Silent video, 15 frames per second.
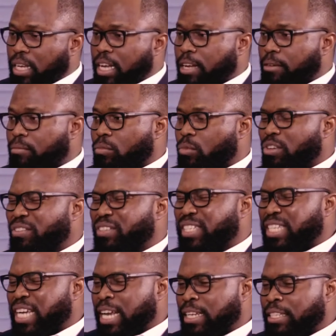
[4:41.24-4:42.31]
Um, one of the
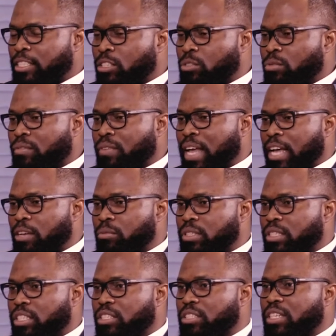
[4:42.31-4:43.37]
challenges we've had
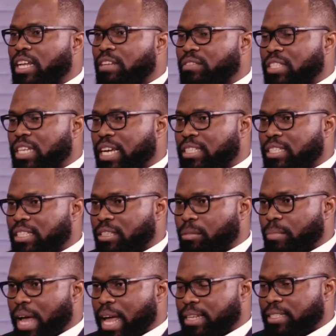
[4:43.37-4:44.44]
with digital advertising in the
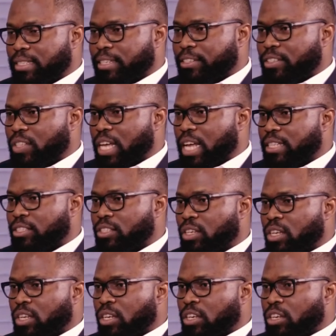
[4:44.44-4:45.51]
past is that
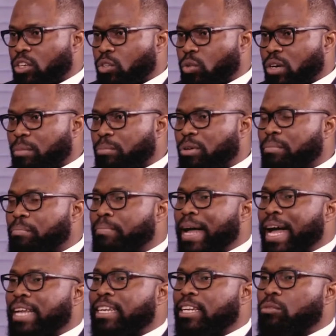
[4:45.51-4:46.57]
you are
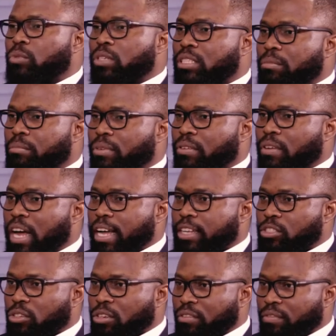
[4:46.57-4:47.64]
bombarded with a
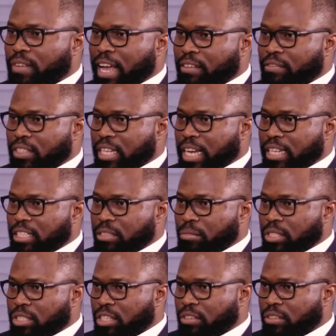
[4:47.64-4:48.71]
barrage of advertising
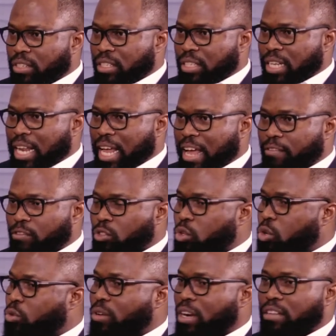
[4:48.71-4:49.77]
material that have
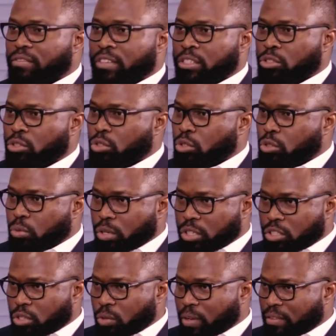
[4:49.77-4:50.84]
no relevance to you
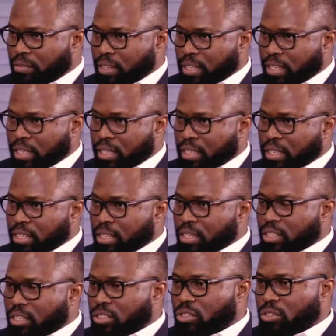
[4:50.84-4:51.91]
whatsoever.
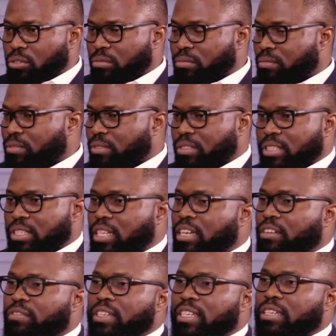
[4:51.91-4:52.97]
So
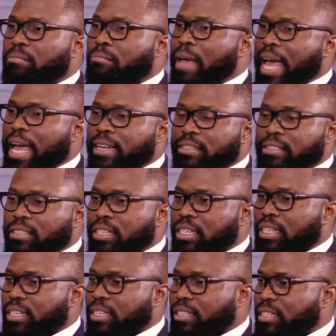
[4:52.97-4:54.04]
serving a man uh,
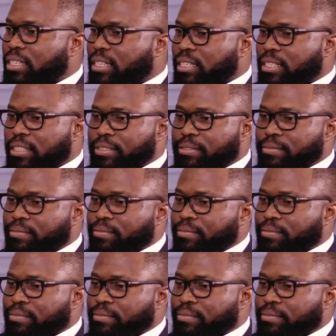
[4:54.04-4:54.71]
uh,